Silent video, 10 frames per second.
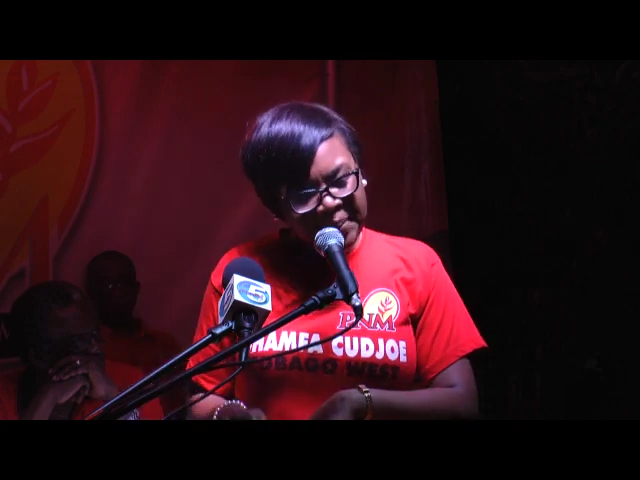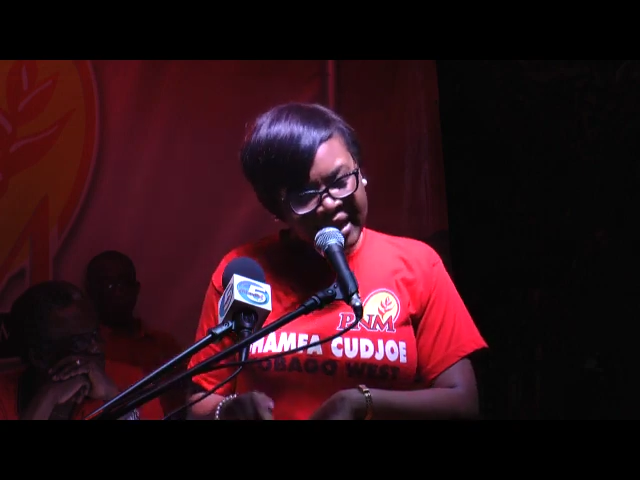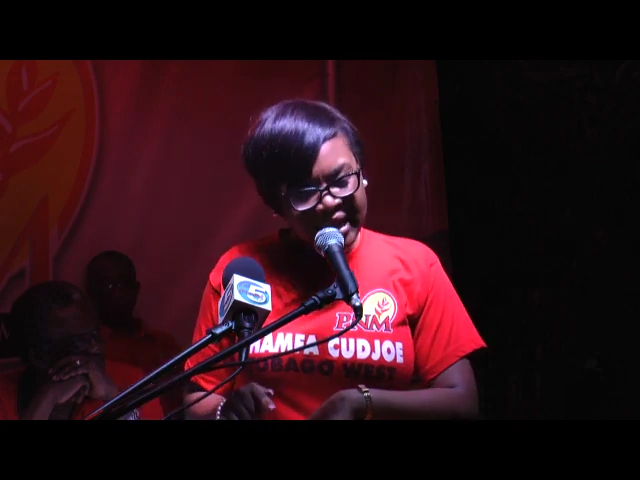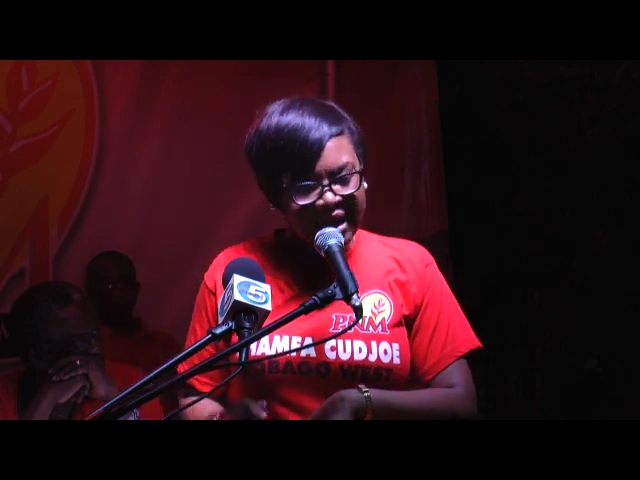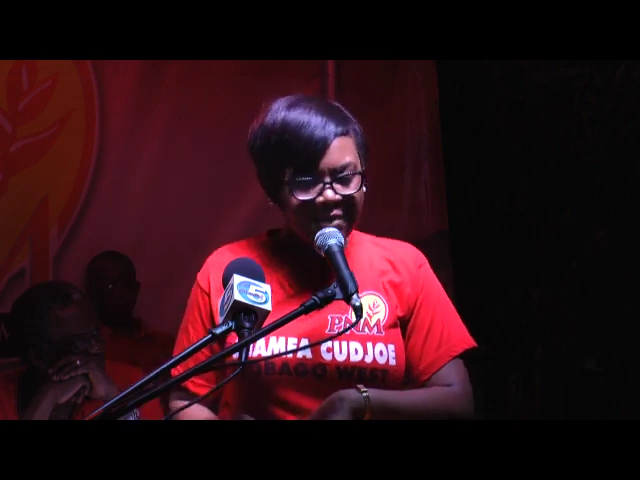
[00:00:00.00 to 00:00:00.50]

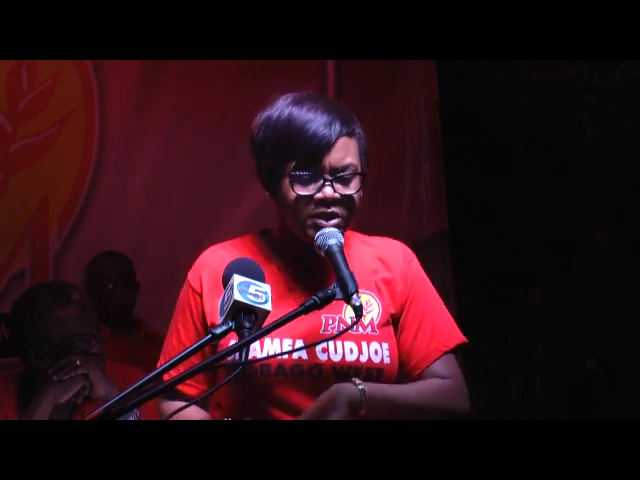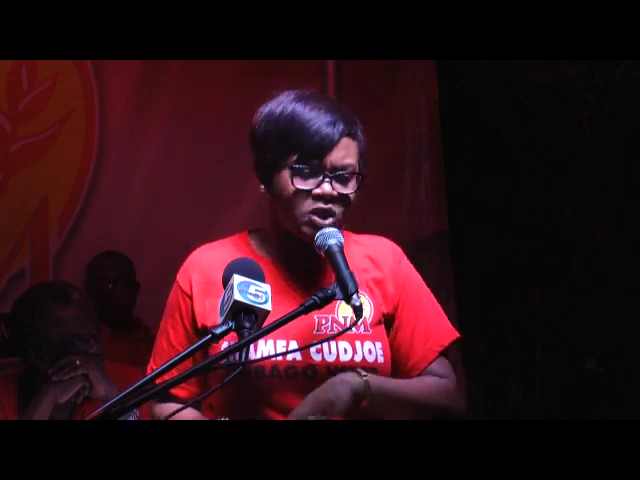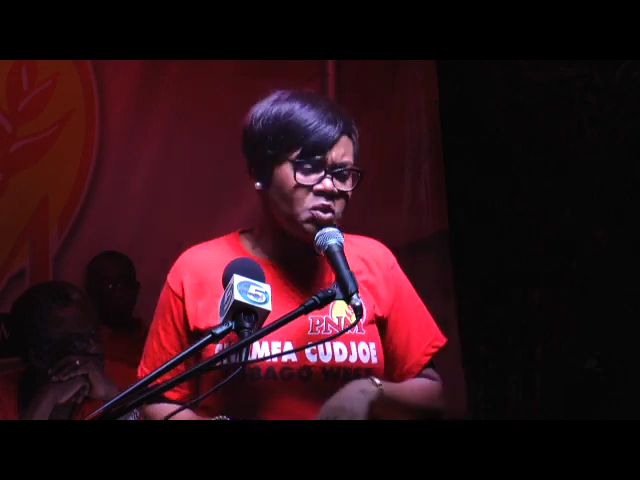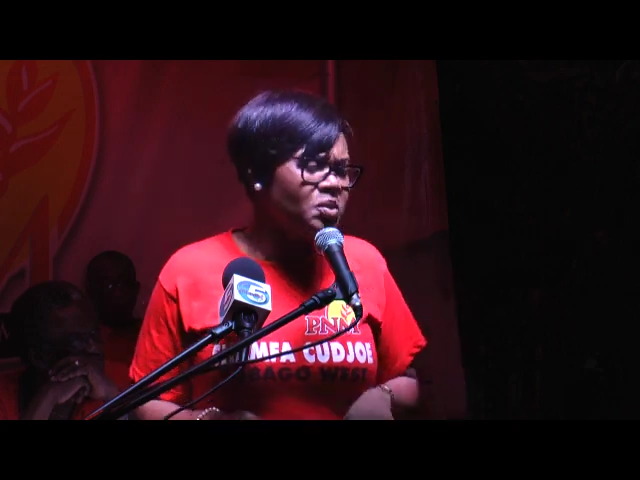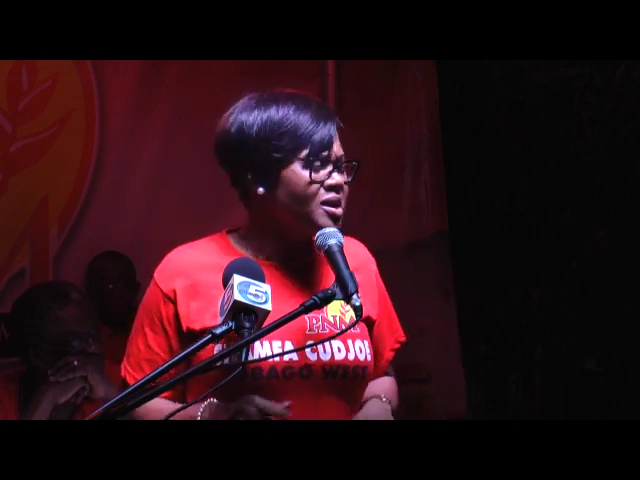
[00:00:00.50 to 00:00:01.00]
PNM
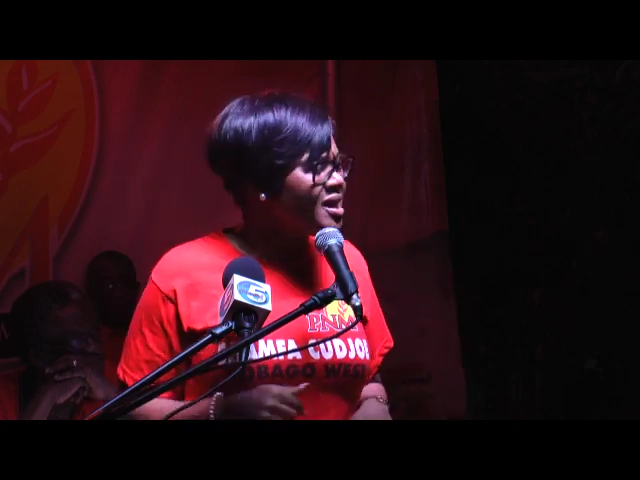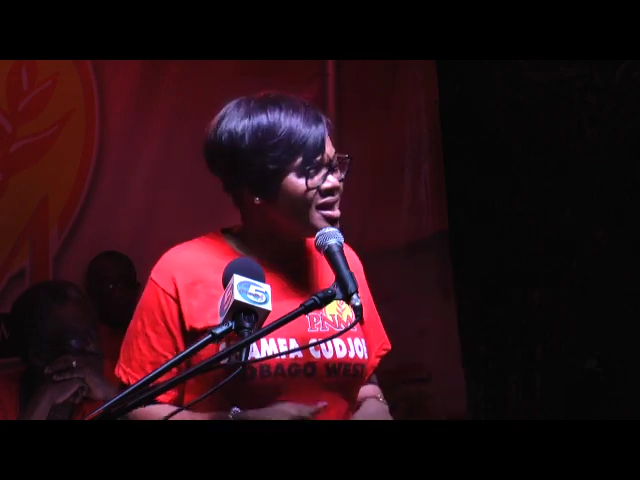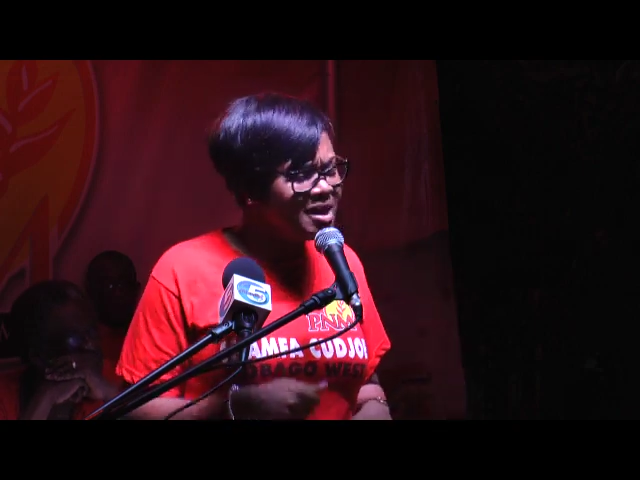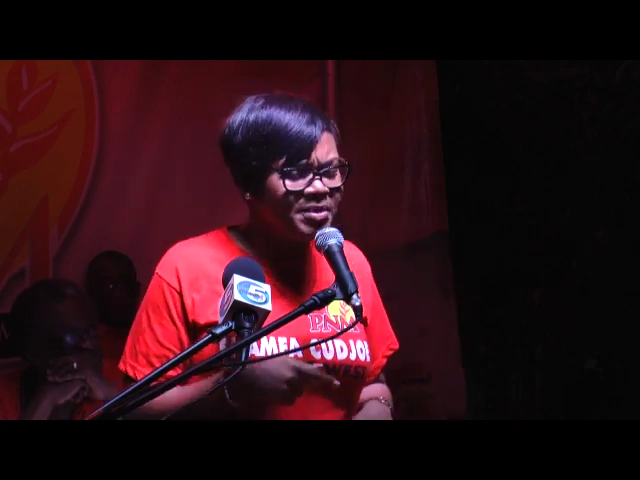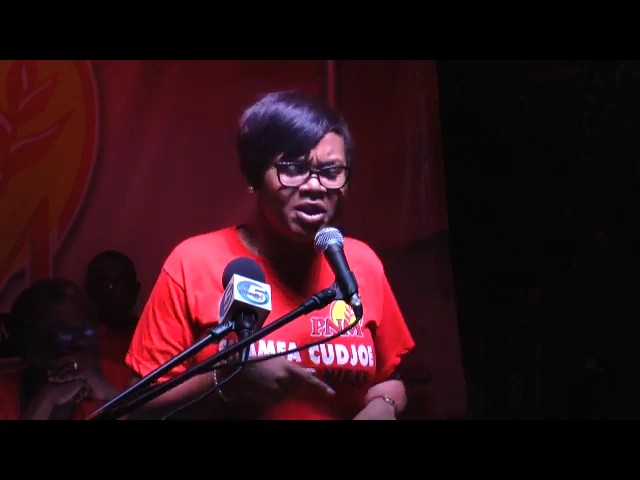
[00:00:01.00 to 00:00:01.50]

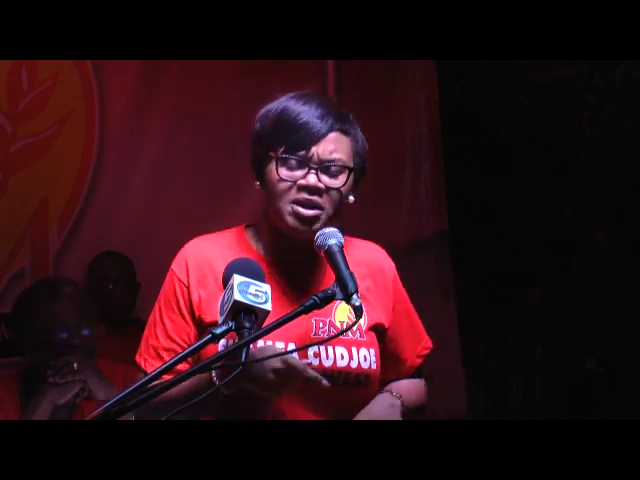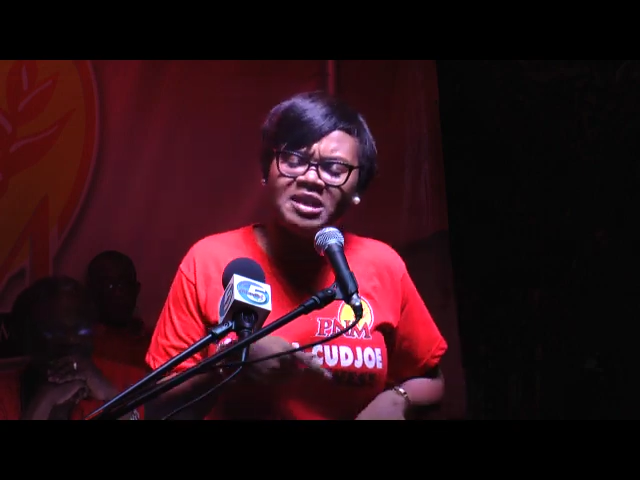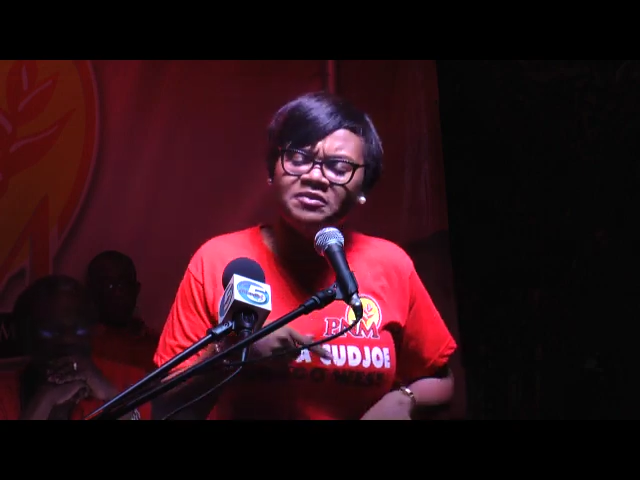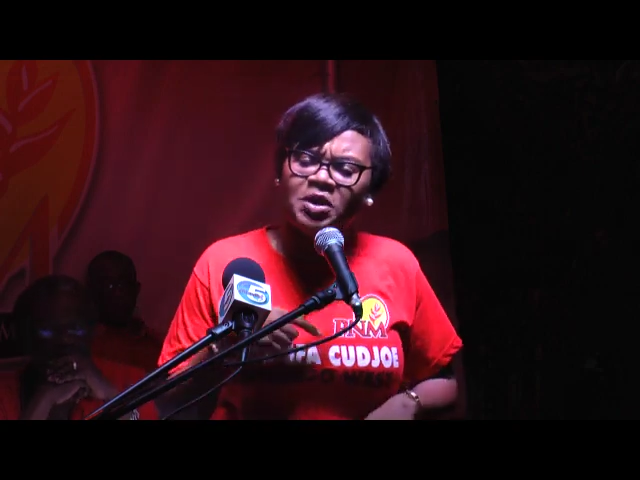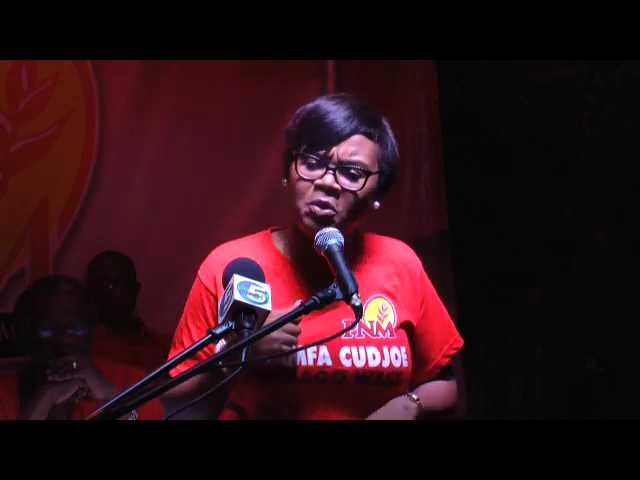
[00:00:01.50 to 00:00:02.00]
schoolgirl because
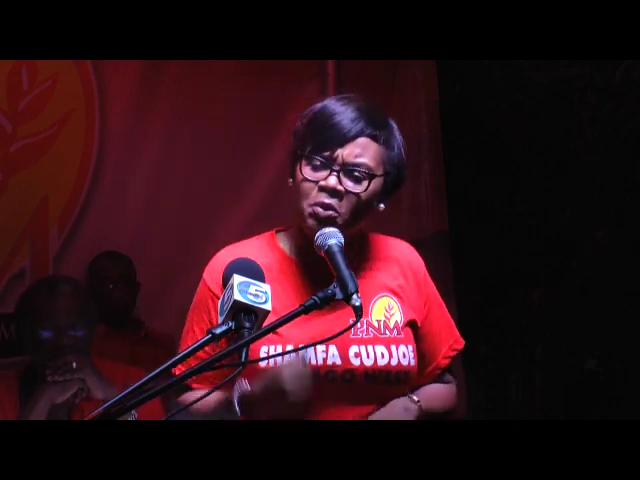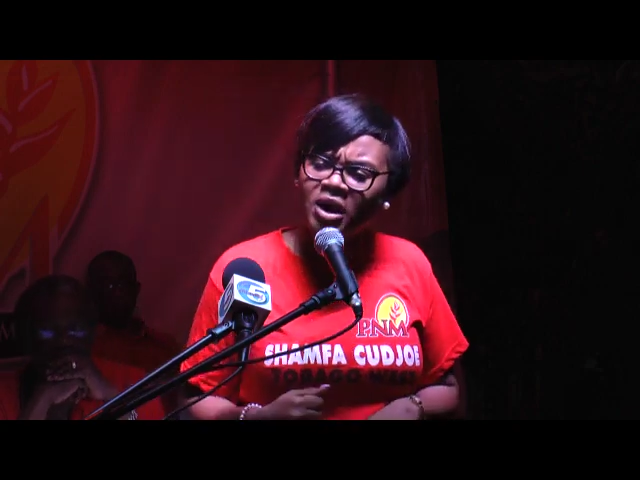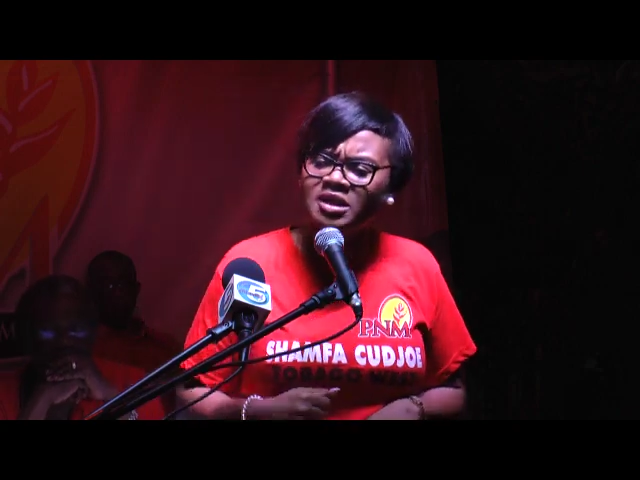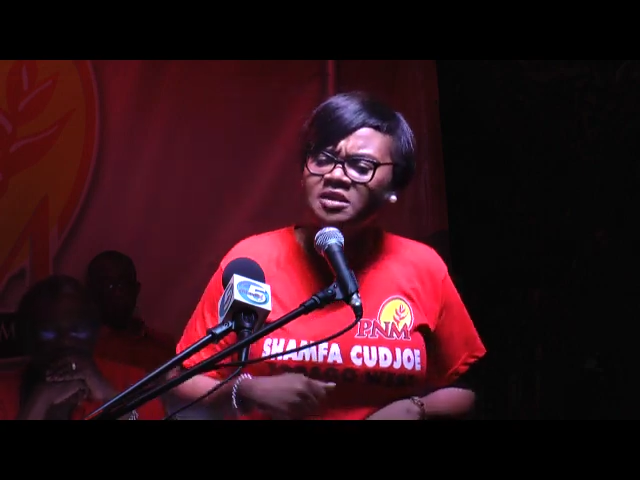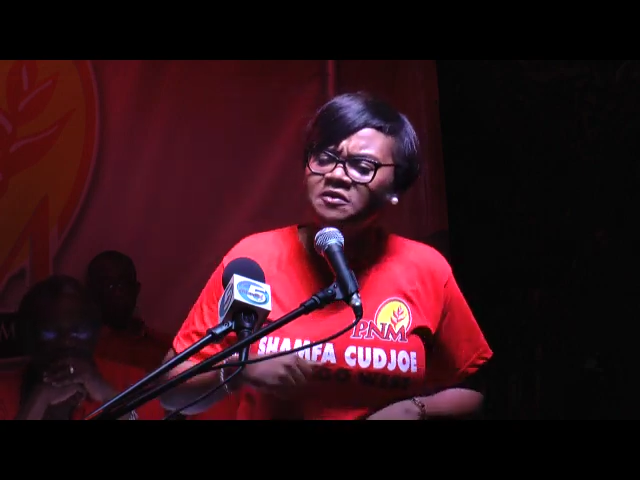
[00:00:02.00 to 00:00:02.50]
if it
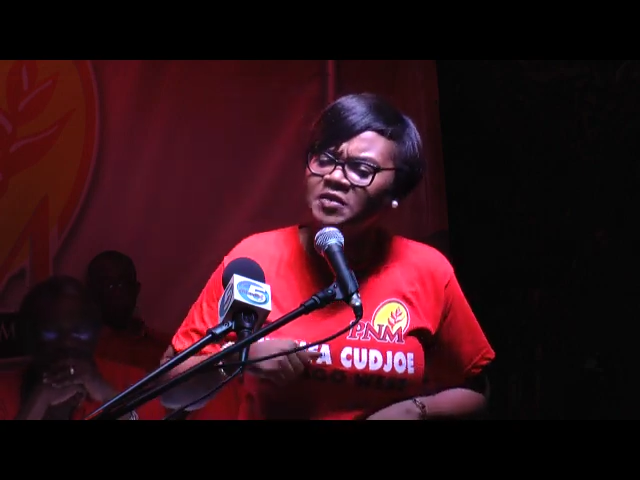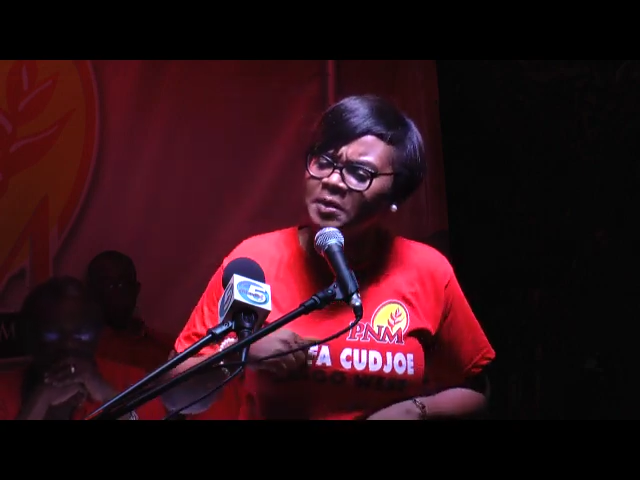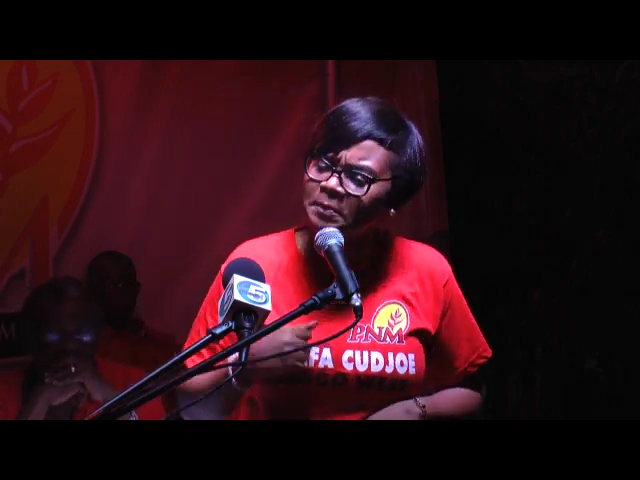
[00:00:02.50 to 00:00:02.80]
wasn't for the